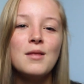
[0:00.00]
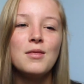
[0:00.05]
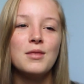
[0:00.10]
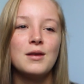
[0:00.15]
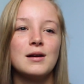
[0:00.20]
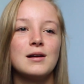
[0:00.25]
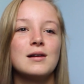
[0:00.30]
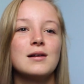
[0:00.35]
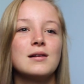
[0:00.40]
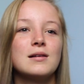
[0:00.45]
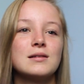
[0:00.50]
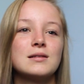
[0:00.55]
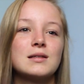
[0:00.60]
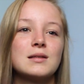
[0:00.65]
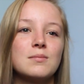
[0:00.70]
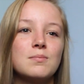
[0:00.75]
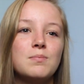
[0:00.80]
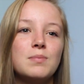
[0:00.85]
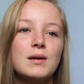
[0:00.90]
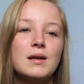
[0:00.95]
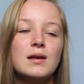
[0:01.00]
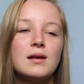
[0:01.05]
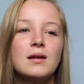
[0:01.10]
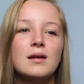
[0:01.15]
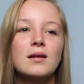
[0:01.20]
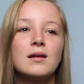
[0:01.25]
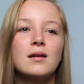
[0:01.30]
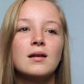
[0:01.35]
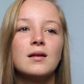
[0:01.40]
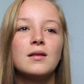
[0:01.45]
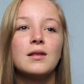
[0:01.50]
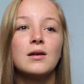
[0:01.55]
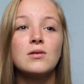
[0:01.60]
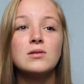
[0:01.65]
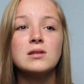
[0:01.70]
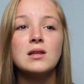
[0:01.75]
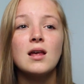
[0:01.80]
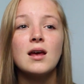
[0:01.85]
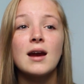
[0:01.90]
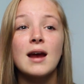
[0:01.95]
There was a
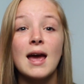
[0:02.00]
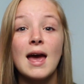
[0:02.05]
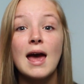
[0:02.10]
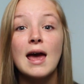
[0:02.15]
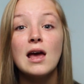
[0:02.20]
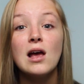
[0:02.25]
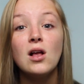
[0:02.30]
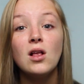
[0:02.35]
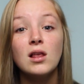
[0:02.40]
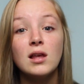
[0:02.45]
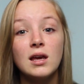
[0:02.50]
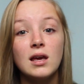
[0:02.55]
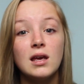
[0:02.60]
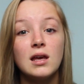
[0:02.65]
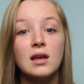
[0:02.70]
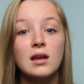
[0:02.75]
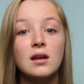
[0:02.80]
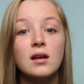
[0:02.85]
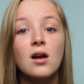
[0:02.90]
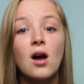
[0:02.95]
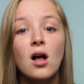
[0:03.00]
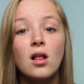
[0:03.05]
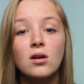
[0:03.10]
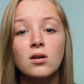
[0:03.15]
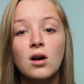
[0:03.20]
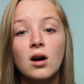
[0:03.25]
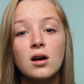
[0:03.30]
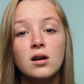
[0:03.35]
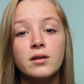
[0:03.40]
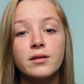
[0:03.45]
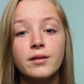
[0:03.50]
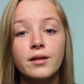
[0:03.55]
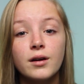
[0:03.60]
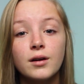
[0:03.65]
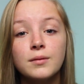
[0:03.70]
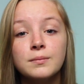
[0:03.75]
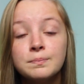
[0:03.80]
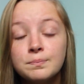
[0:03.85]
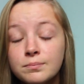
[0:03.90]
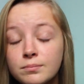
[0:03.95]
lot of hail in Colorado
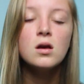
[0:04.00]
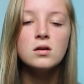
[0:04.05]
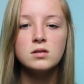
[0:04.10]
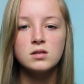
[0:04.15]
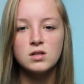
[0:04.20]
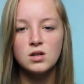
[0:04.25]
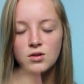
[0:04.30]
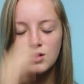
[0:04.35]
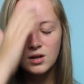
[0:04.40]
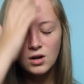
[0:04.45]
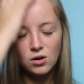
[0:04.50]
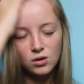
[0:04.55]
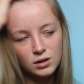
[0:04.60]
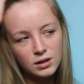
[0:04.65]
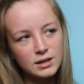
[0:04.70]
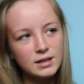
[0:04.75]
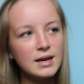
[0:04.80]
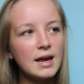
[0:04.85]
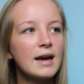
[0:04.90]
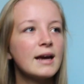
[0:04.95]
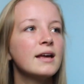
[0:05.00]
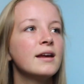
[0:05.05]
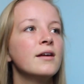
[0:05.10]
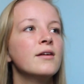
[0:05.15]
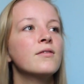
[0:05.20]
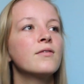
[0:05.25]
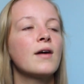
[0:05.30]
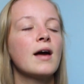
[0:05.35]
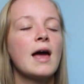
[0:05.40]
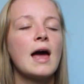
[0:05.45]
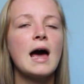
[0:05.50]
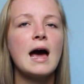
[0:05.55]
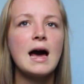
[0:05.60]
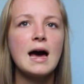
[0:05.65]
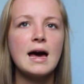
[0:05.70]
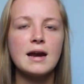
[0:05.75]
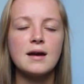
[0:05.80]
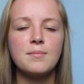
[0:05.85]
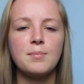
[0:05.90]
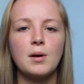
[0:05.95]
though. So the only negative I
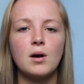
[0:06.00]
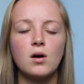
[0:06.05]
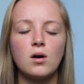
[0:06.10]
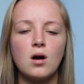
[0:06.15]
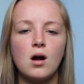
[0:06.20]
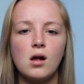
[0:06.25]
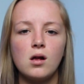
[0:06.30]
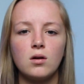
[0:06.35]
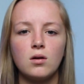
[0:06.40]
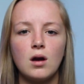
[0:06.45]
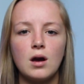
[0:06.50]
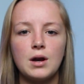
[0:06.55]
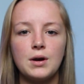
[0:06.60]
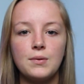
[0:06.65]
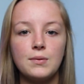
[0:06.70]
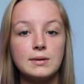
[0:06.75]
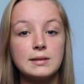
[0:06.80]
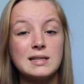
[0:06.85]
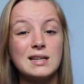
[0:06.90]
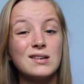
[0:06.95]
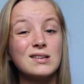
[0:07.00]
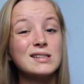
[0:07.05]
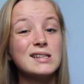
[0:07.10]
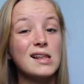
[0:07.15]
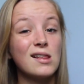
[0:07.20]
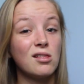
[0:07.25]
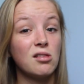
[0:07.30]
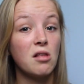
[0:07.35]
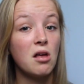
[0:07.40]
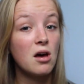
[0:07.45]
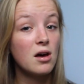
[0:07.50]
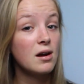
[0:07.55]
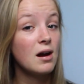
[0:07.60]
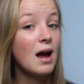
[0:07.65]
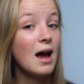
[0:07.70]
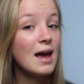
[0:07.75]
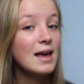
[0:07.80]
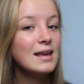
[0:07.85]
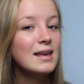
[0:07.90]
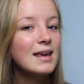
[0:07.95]
had about Colorado was there was a lot of
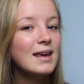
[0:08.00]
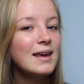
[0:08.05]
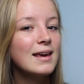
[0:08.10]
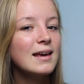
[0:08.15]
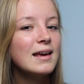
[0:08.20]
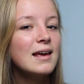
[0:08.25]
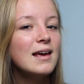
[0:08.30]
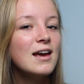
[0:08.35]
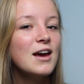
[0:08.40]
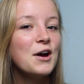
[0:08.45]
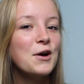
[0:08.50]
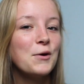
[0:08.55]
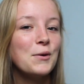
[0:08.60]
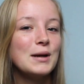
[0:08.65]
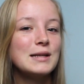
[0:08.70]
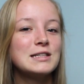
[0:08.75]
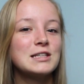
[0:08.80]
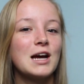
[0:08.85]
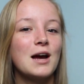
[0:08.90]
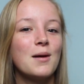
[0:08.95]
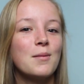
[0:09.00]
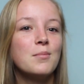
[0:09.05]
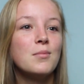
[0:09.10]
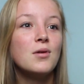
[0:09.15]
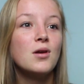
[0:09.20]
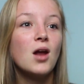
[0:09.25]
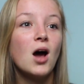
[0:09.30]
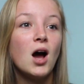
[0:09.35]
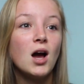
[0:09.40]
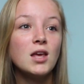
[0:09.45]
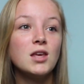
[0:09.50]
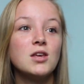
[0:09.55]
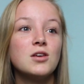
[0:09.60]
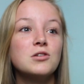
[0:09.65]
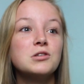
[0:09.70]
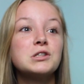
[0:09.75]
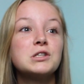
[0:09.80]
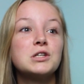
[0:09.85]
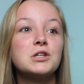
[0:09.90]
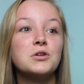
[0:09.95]
hiking, which I'm not
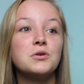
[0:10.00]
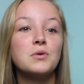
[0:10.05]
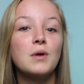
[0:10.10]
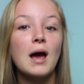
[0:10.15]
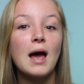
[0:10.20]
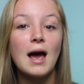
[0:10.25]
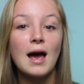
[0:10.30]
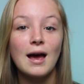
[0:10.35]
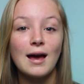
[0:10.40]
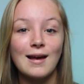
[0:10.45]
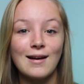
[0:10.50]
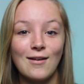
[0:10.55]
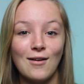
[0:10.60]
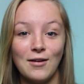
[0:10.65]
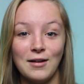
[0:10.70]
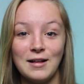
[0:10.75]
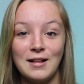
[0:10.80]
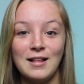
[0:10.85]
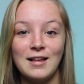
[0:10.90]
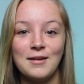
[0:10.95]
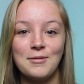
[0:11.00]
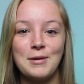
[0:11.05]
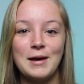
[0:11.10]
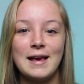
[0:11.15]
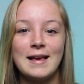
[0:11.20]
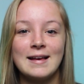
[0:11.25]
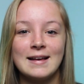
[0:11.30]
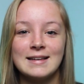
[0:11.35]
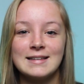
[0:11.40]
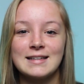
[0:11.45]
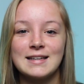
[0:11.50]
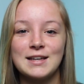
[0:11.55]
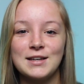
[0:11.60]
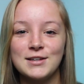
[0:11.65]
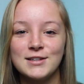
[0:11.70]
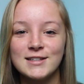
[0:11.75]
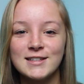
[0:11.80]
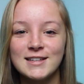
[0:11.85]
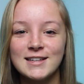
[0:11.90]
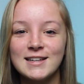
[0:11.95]
used to at all because
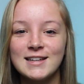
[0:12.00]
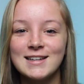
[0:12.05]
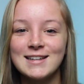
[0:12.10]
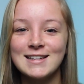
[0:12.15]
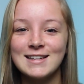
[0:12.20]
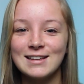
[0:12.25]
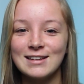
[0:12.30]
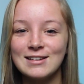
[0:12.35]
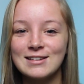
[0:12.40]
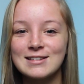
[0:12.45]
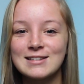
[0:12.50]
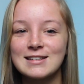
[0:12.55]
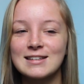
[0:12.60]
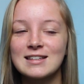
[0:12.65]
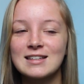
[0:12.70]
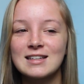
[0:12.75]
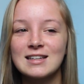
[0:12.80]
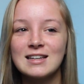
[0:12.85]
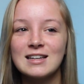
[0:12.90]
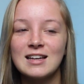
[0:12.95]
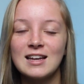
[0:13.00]
Houston is